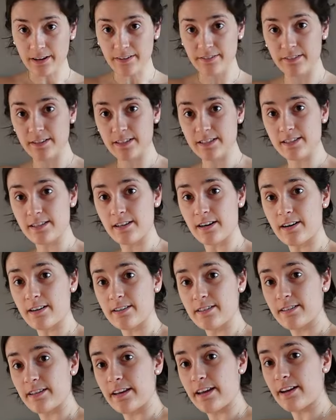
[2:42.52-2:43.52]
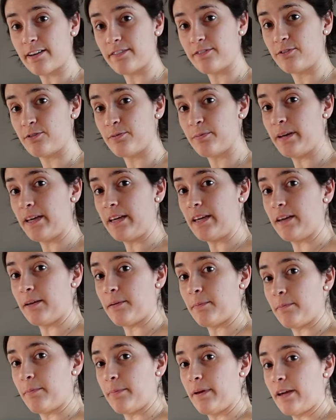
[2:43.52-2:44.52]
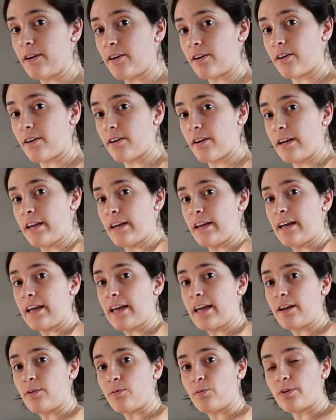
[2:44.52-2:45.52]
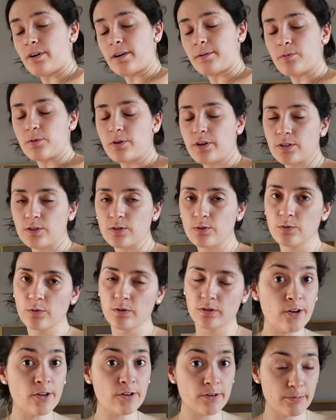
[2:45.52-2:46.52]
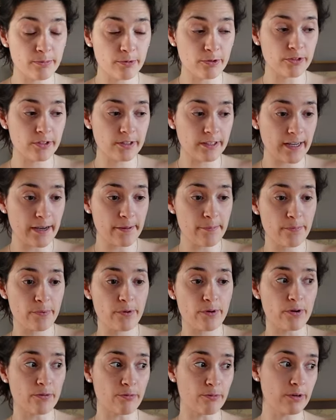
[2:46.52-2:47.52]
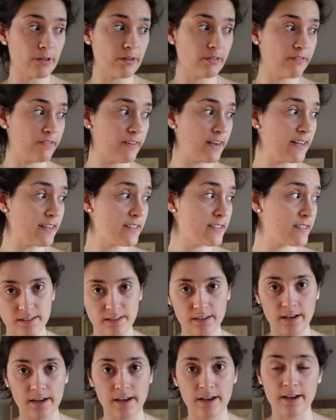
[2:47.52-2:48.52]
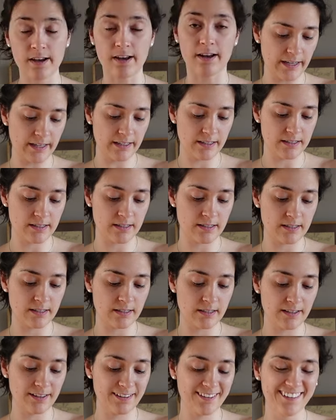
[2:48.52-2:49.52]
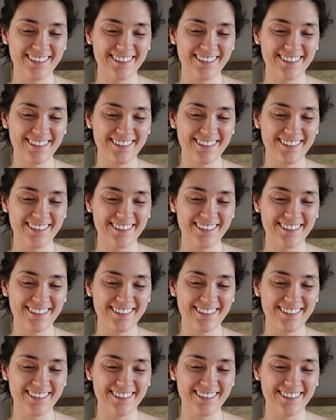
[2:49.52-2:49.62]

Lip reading: have these darts. They have to be bigger. And what I'm going to do in another prototype, real fast, it's